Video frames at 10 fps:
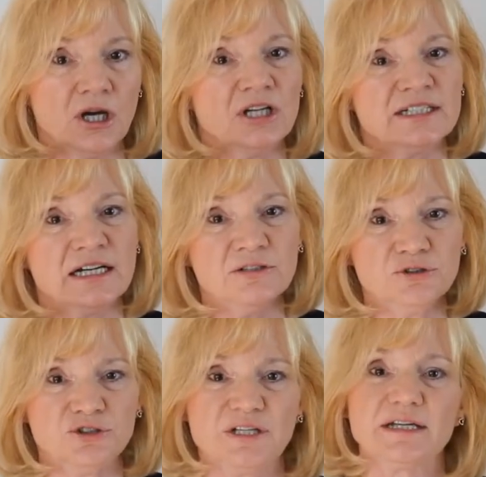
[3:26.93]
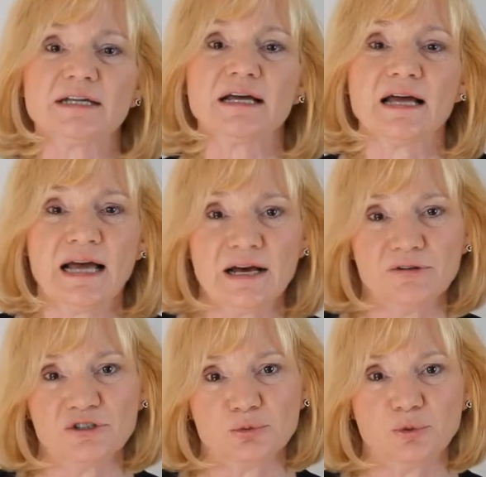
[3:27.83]
To understand how
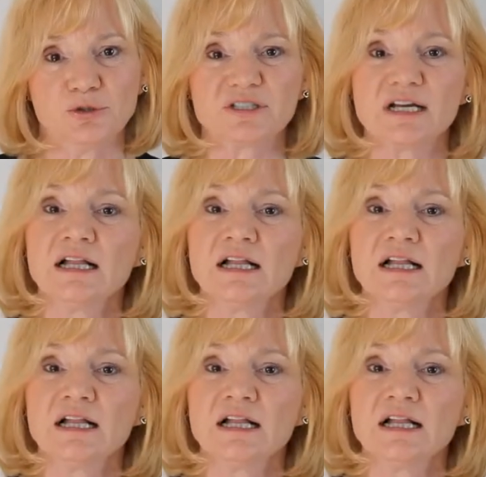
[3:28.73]
this works,